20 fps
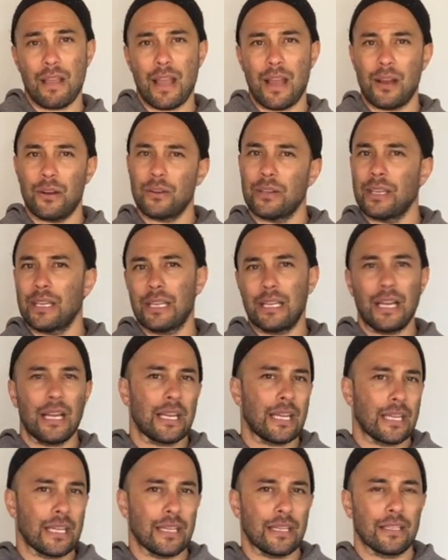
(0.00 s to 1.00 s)
How can
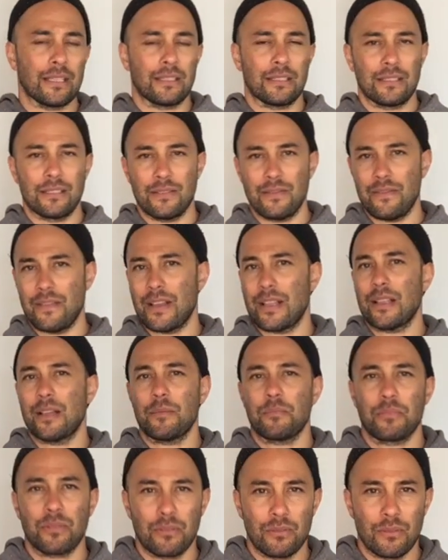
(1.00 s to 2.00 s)
I
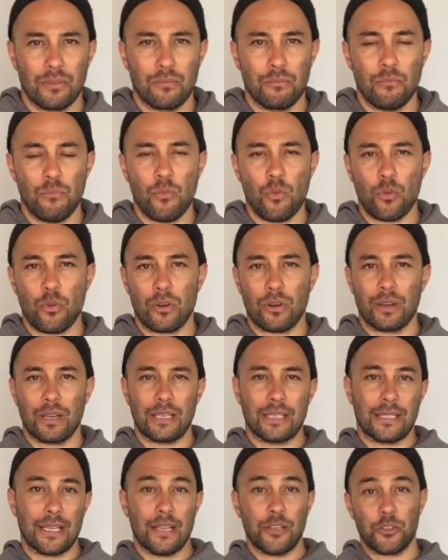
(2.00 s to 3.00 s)
develop more
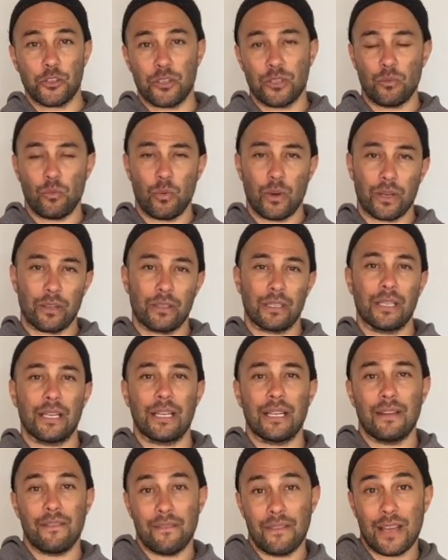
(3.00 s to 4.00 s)
attention? Where can I
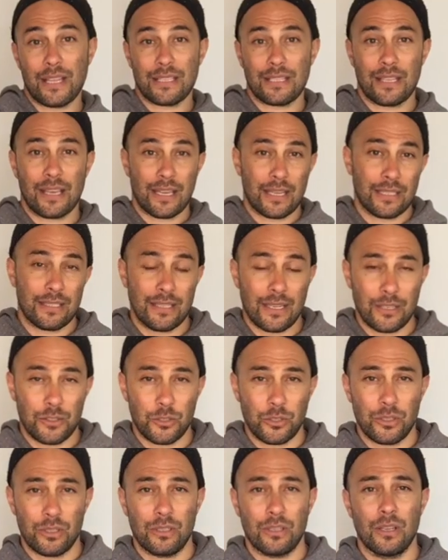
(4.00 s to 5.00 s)
invest that
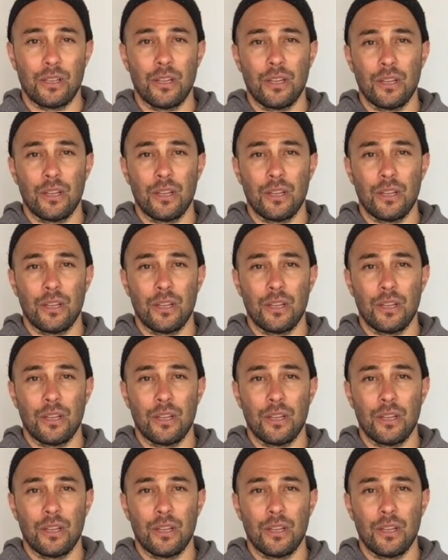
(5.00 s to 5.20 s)
attention?